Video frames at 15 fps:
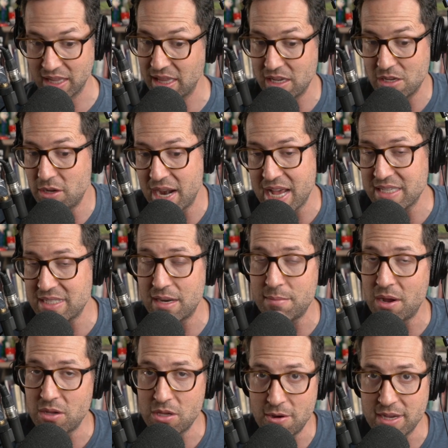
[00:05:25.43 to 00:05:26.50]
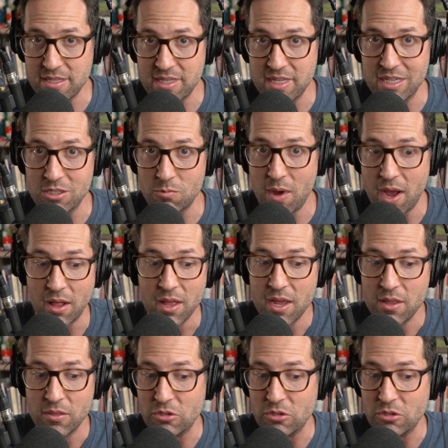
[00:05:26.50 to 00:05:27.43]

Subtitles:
And you can ask that about USC as well.